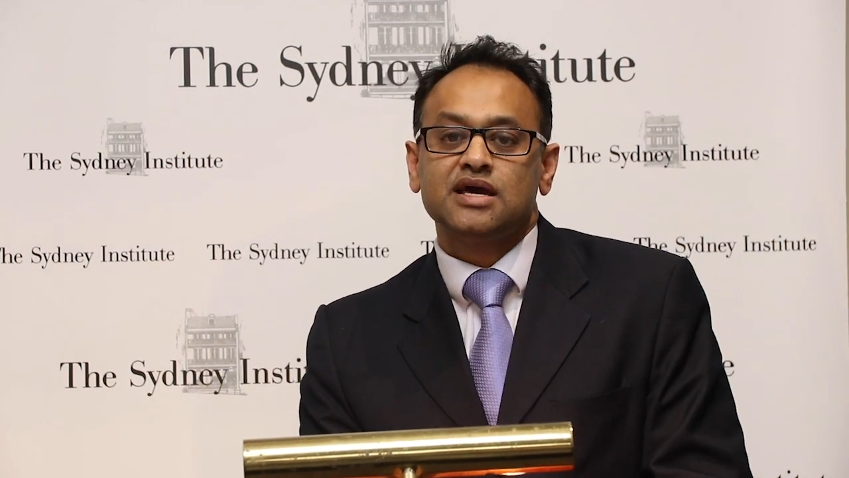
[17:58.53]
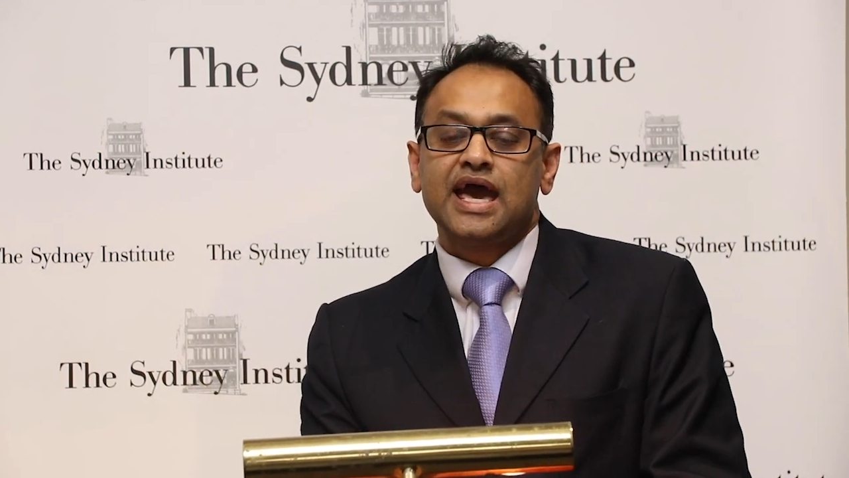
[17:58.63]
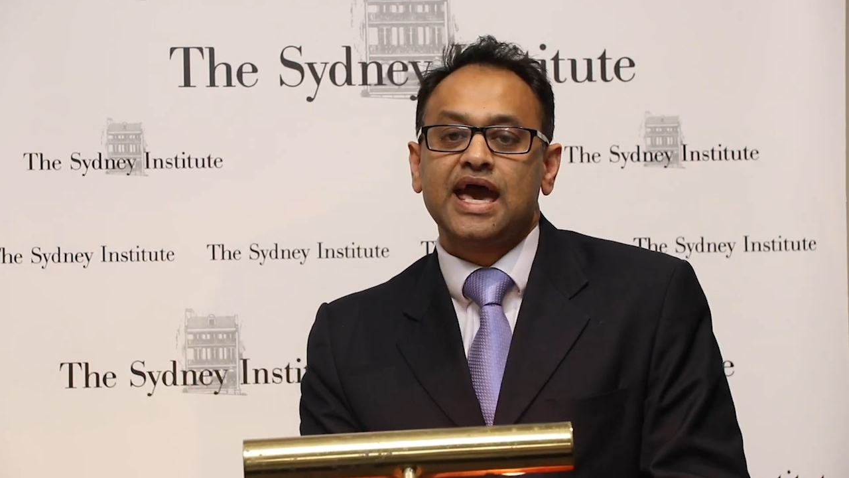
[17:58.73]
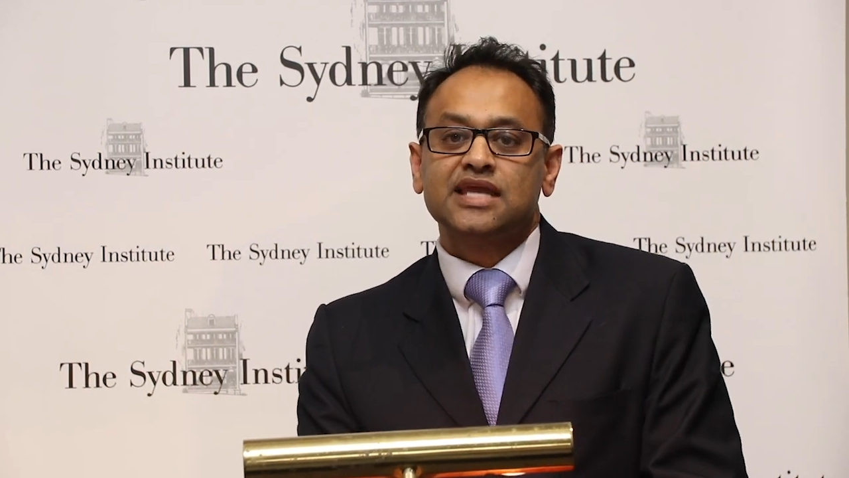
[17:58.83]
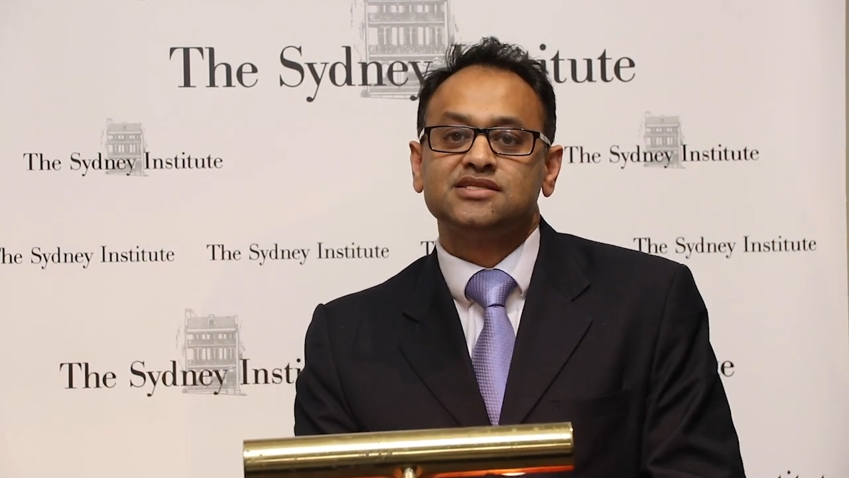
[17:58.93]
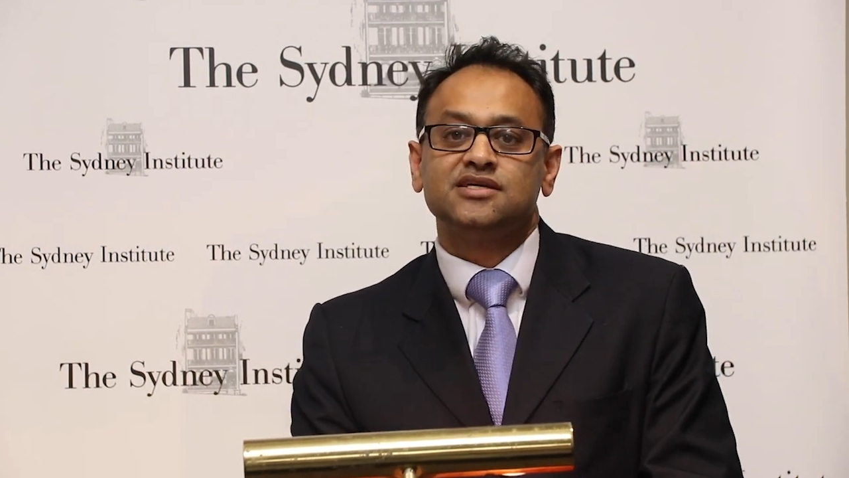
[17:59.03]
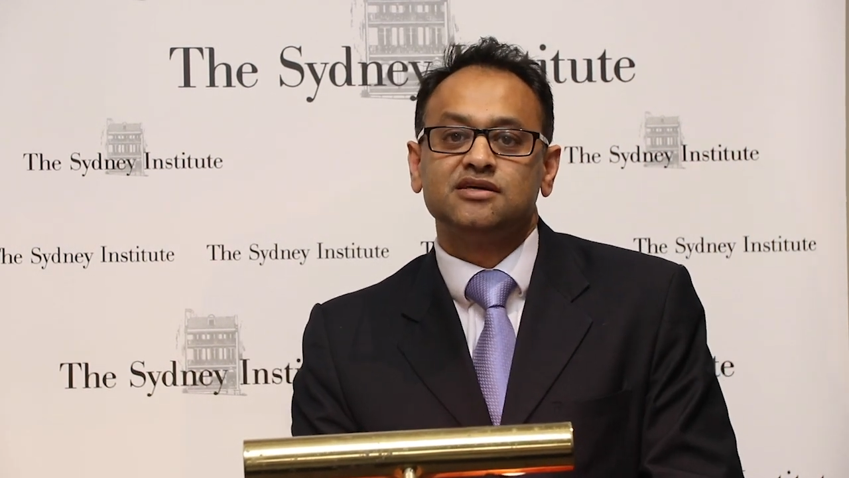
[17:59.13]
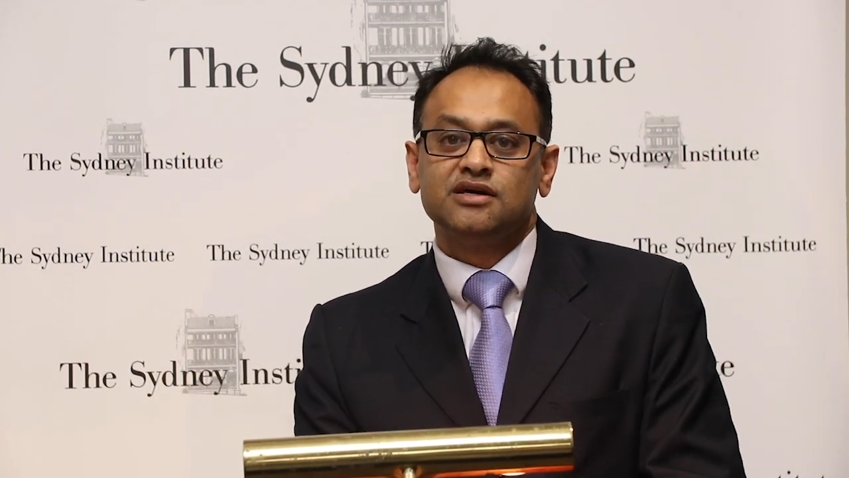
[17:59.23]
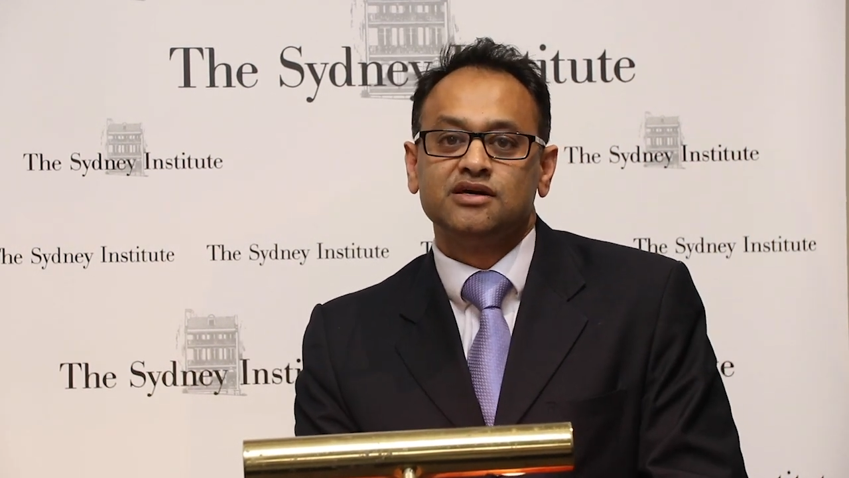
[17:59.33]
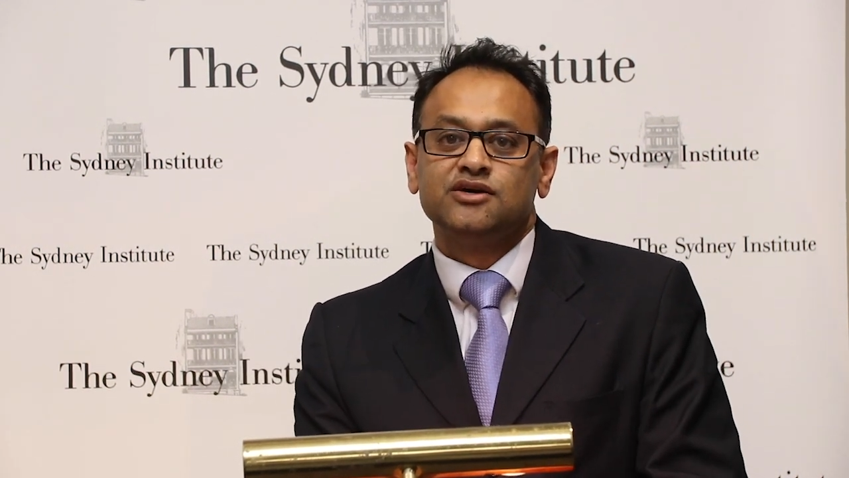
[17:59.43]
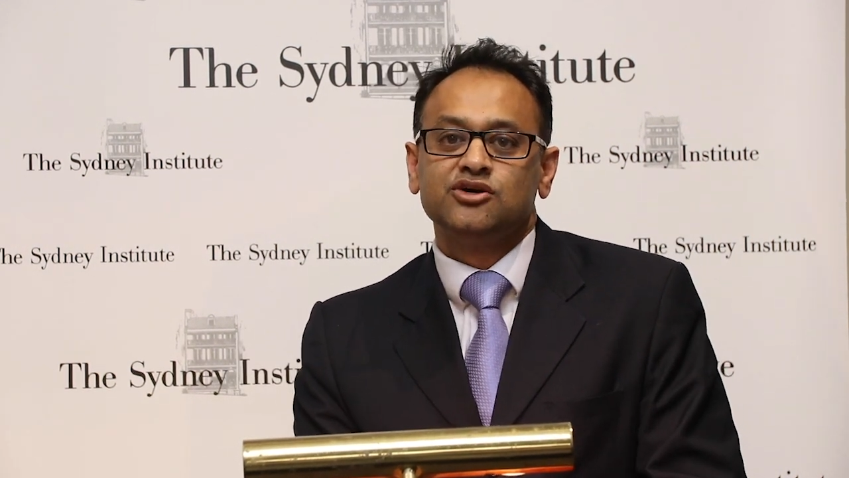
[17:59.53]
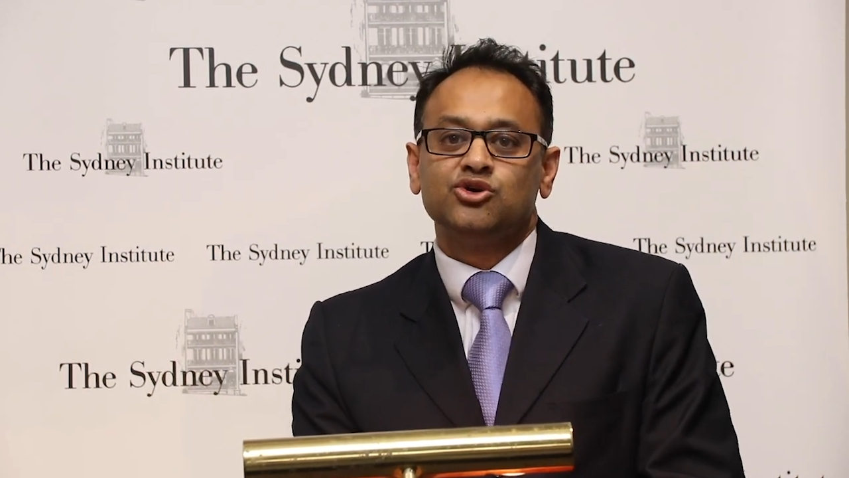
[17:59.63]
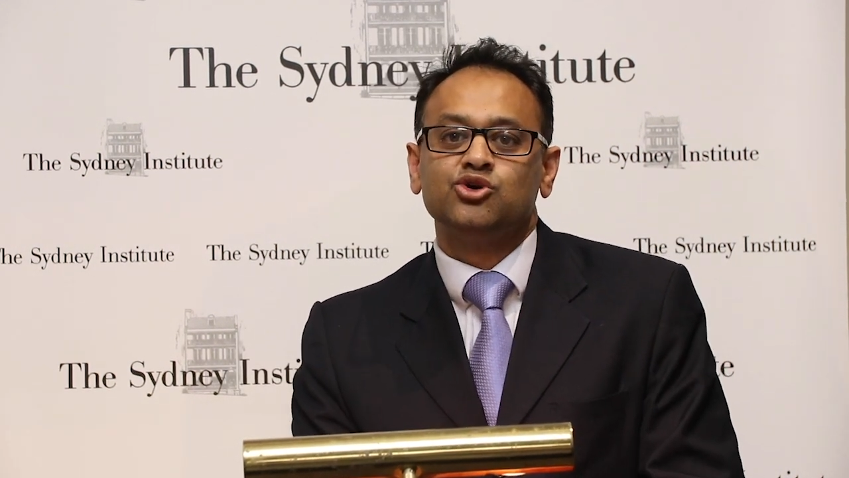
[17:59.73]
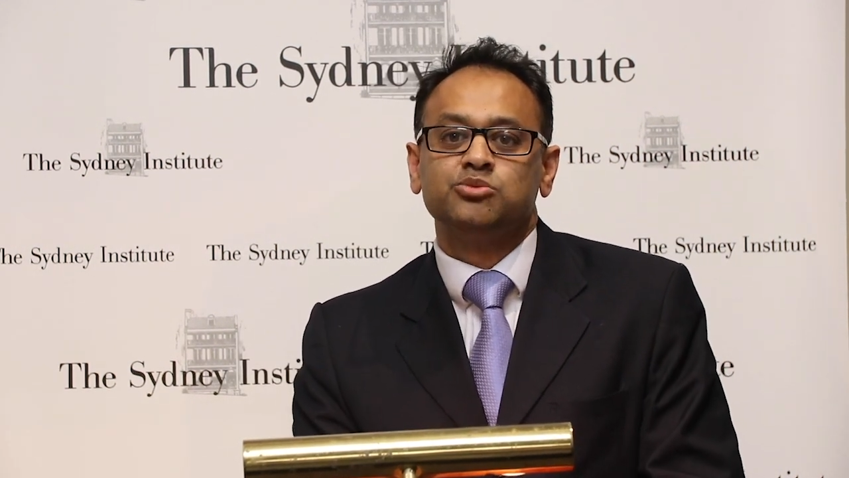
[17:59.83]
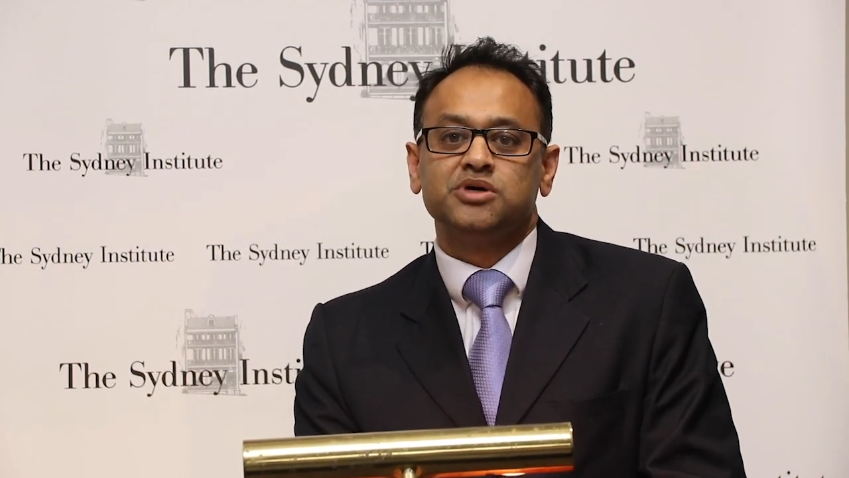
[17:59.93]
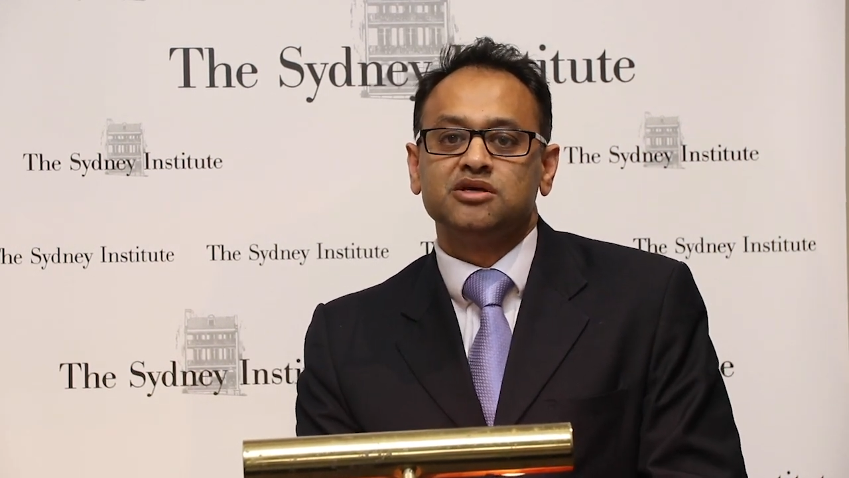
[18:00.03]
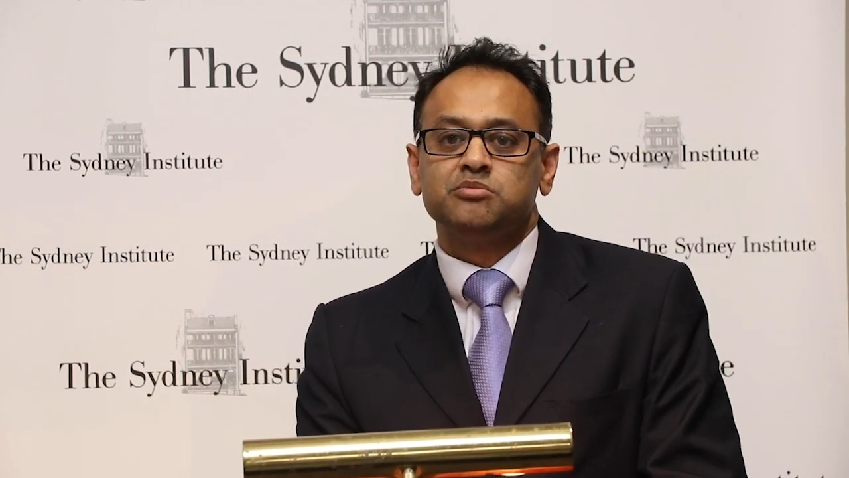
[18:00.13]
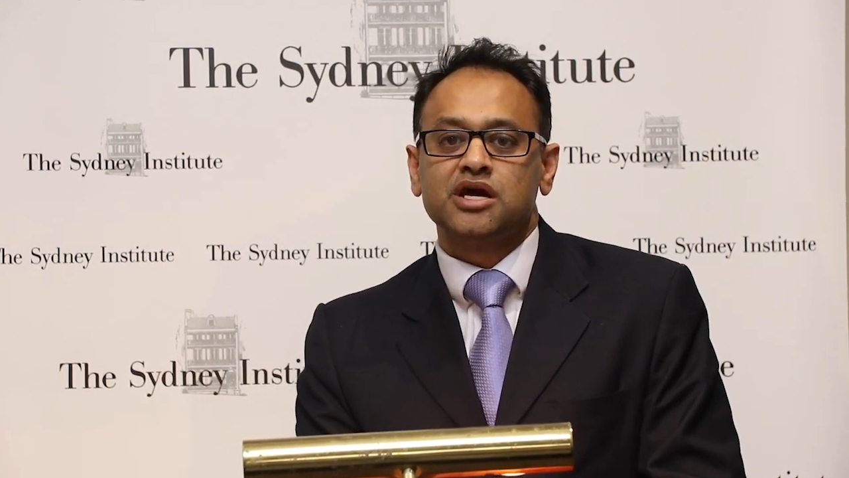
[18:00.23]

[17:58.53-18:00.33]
anti-human in